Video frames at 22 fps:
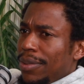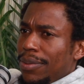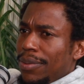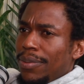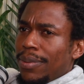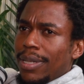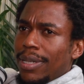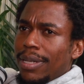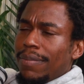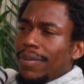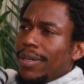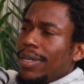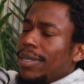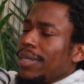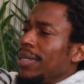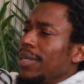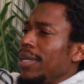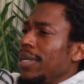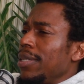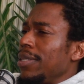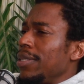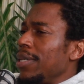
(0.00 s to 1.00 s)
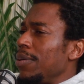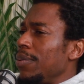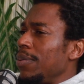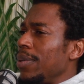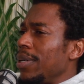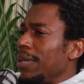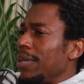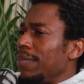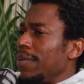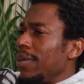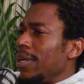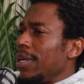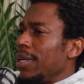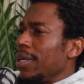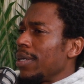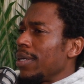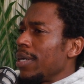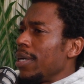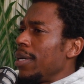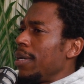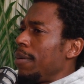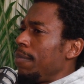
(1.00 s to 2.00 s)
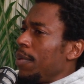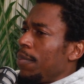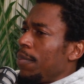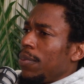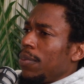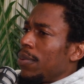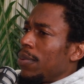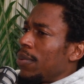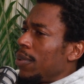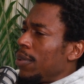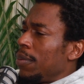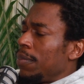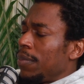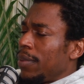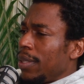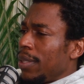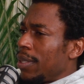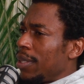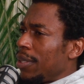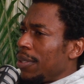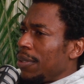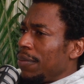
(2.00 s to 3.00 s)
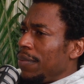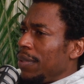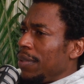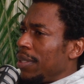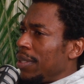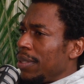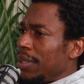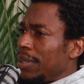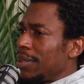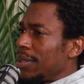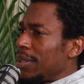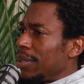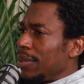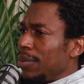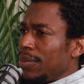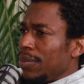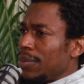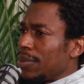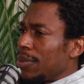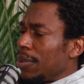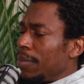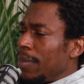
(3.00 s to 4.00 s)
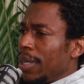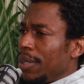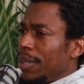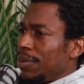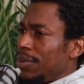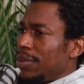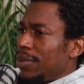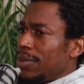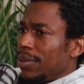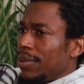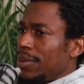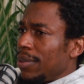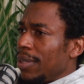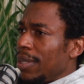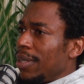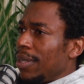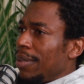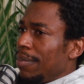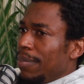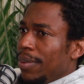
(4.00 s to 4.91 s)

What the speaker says: You don't have like in Nigeria, will have like people who come take care of the kids and do some house chores.